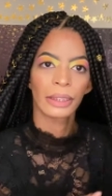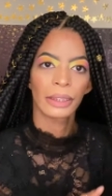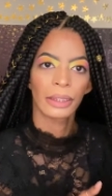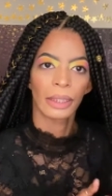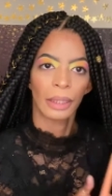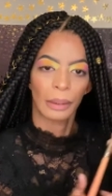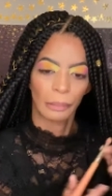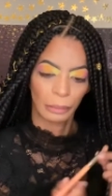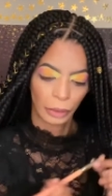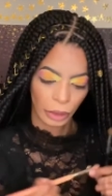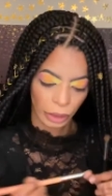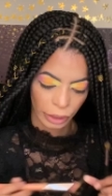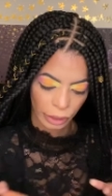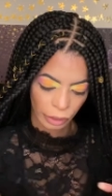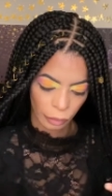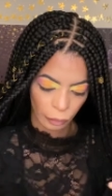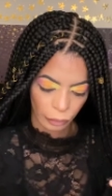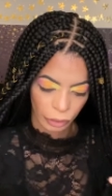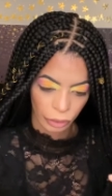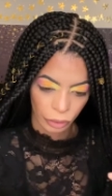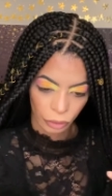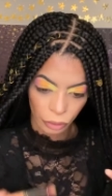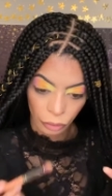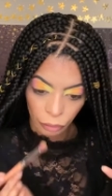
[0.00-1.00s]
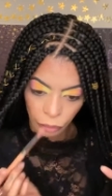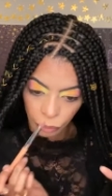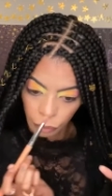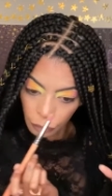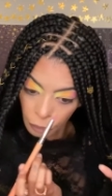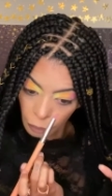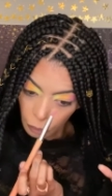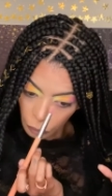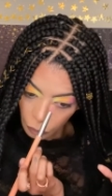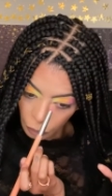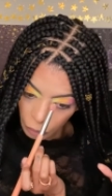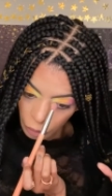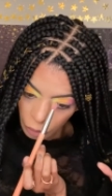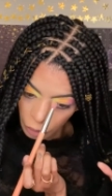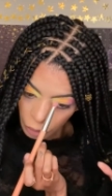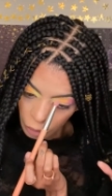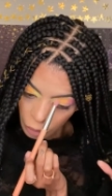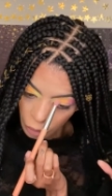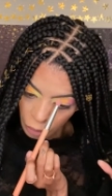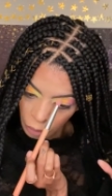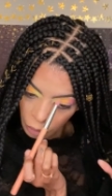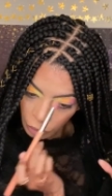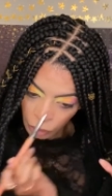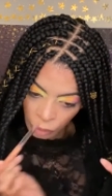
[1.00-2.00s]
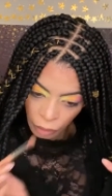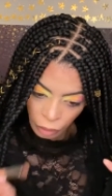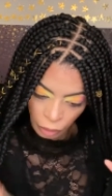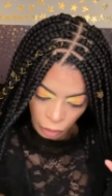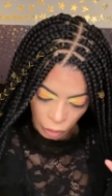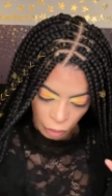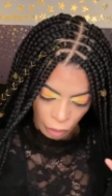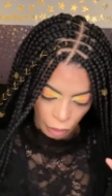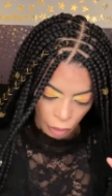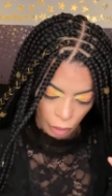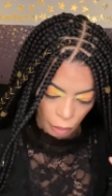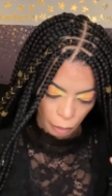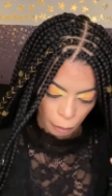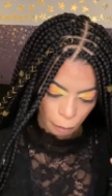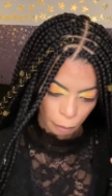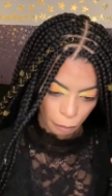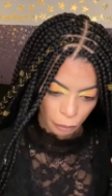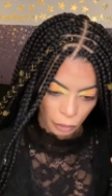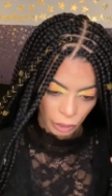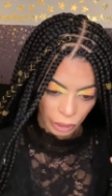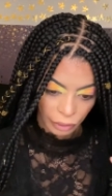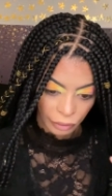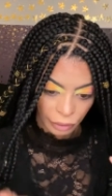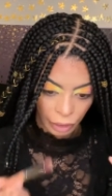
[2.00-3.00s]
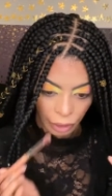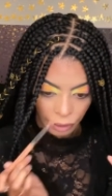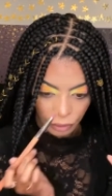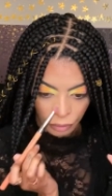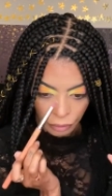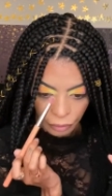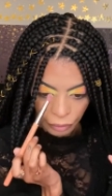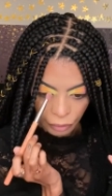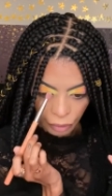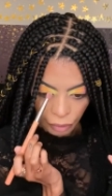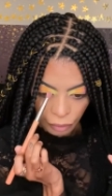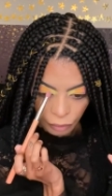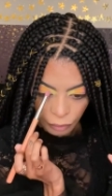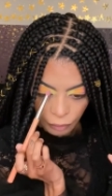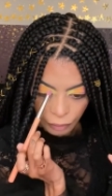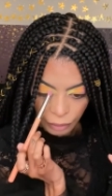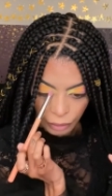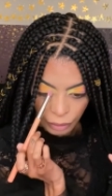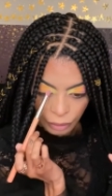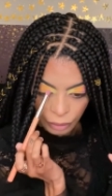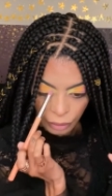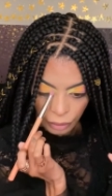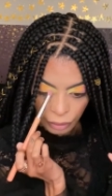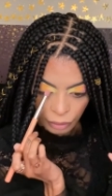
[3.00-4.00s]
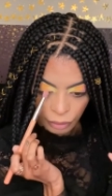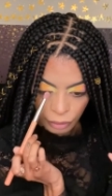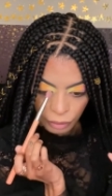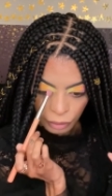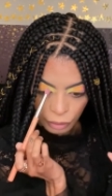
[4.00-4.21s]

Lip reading: I'm just going to blend that yellow in